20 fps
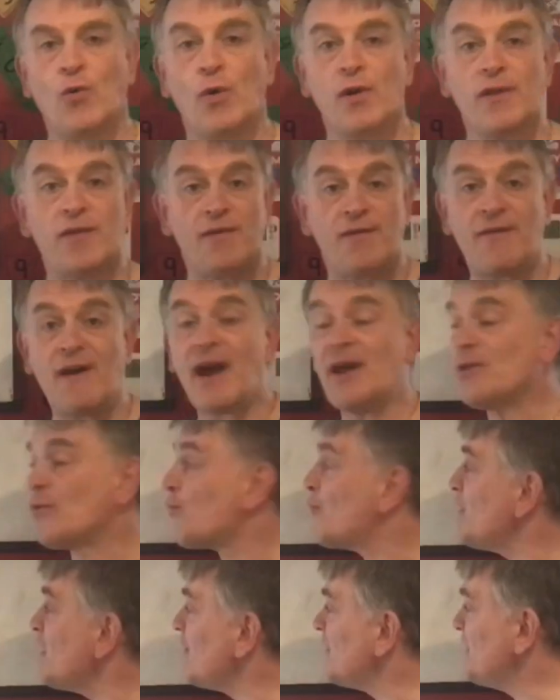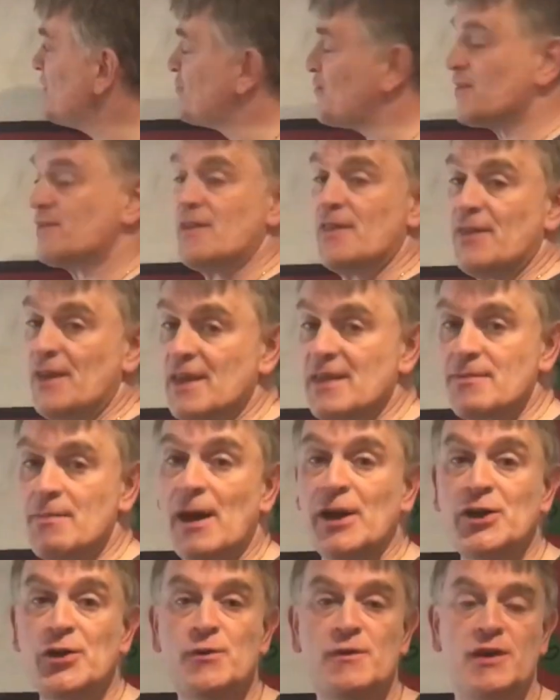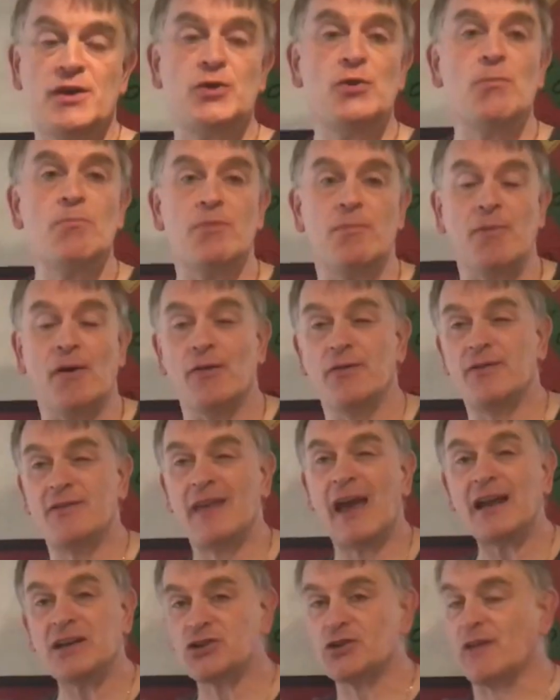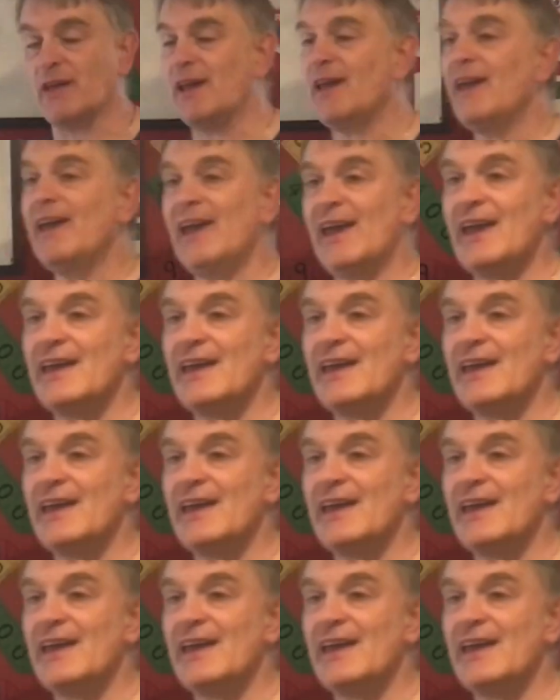One of the final really interesting things about using number bonds is actually it